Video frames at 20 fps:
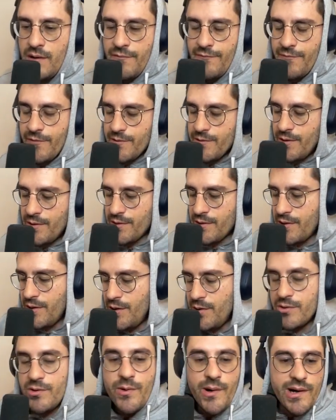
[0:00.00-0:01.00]
for your
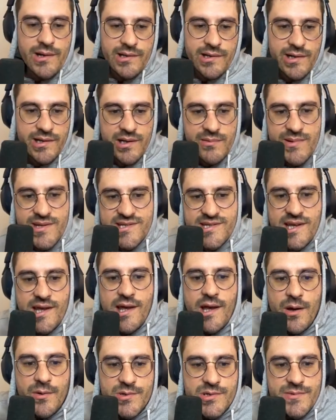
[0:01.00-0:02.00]
code, you are literally missing
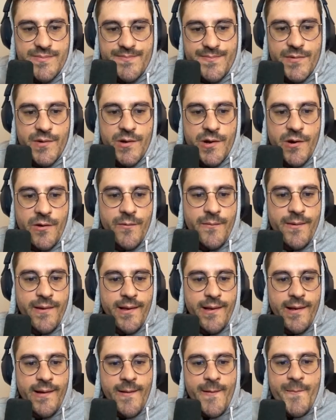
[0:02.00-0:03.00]
out, you know?
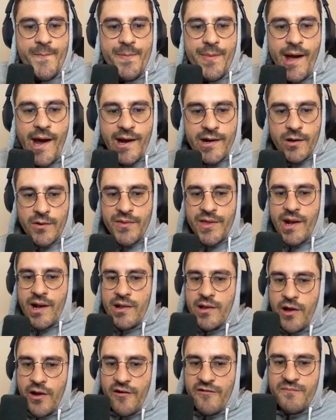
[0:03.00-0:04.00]
I know that a
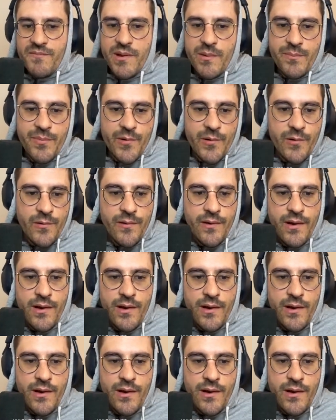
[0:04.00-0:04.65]
lot of people